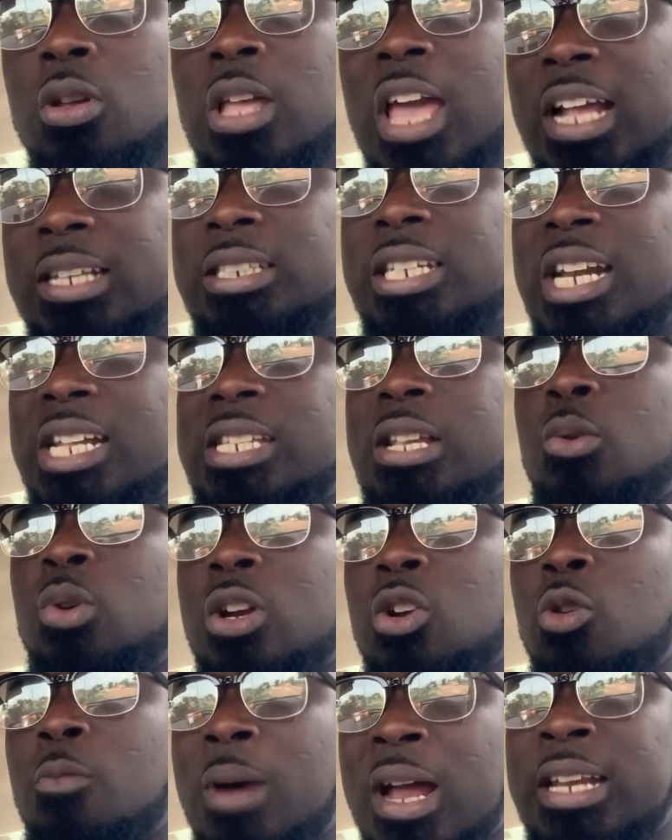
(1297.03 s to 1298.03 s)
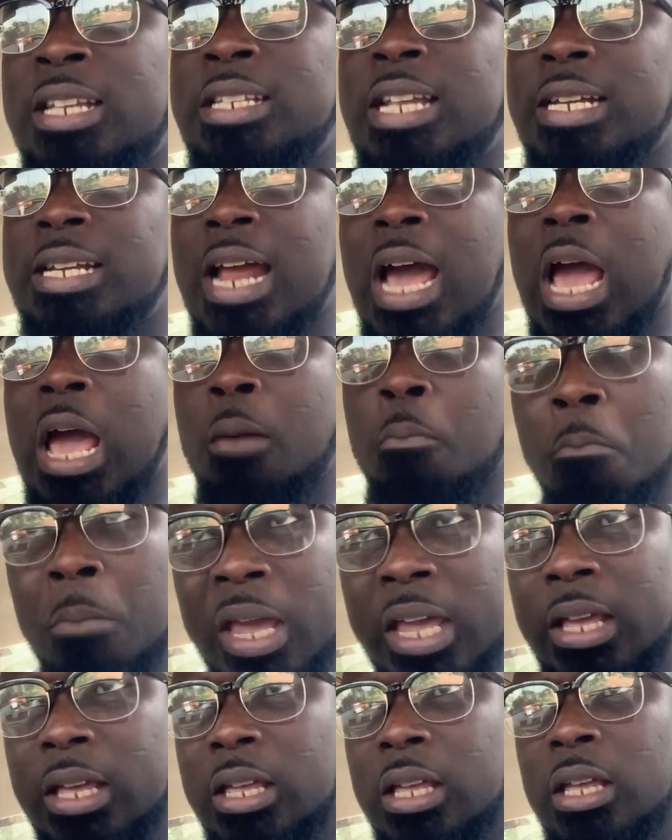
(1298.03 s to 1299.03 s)
E kire say we no manager da.
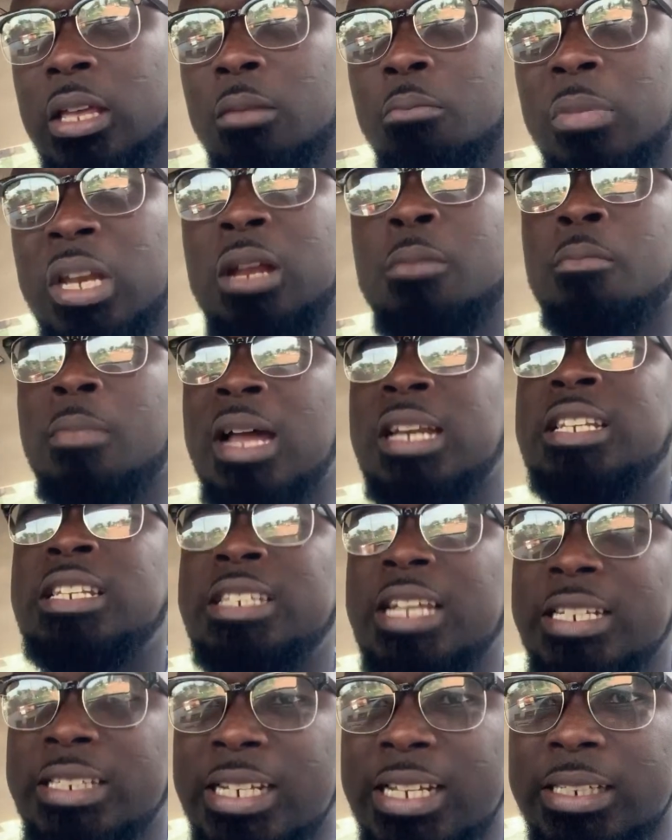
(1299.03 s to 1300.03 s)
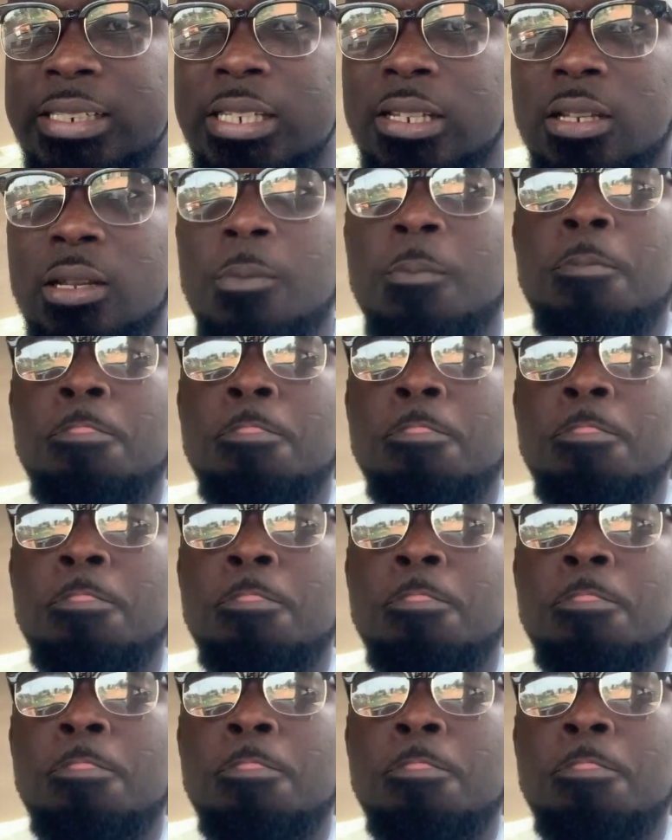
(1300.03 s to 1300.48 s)
Me ni manager date.